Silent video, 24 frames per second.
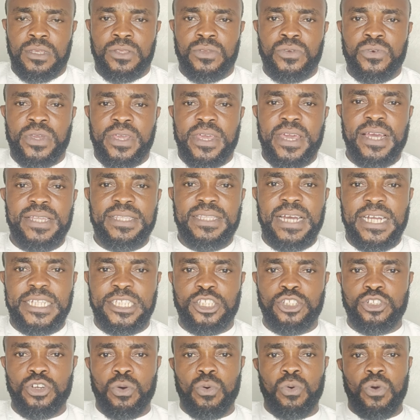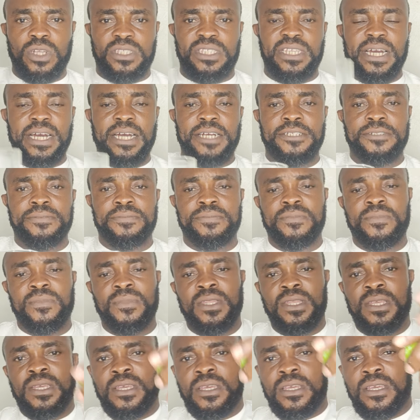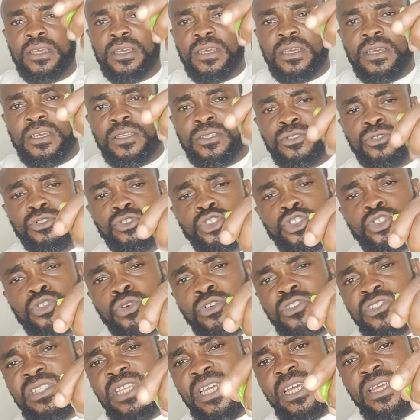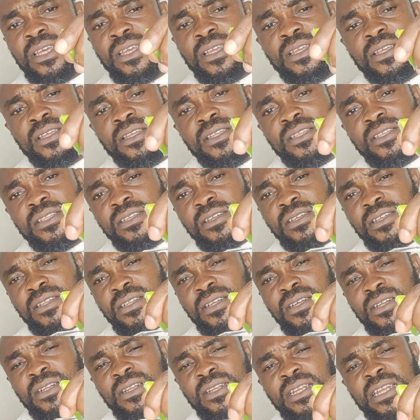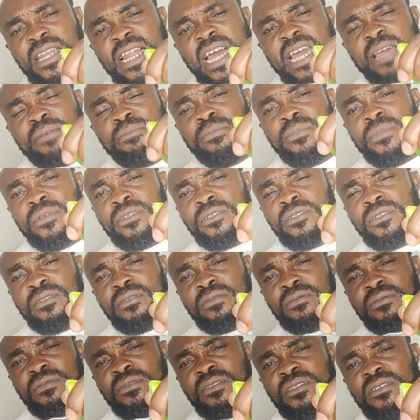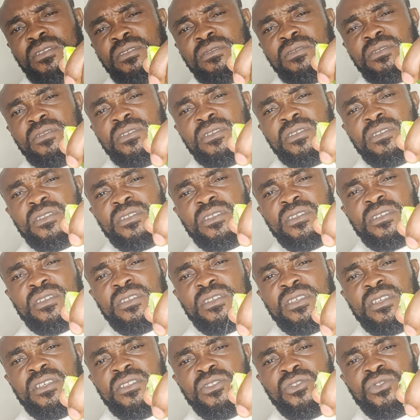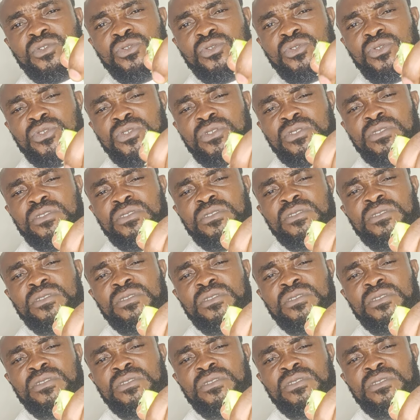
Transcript: You get that your water, you juice the lime into